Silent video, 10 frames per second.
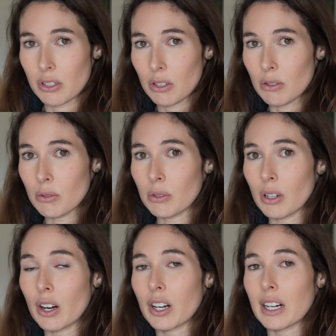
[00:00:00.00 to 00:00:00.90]
to
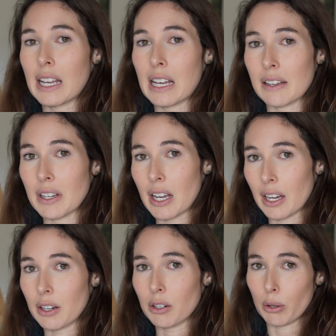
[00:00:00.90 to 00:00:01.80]
are going to have a
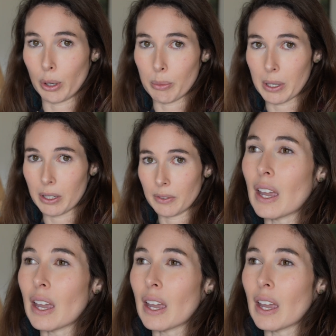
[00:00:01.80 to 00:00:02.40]
higher chroma.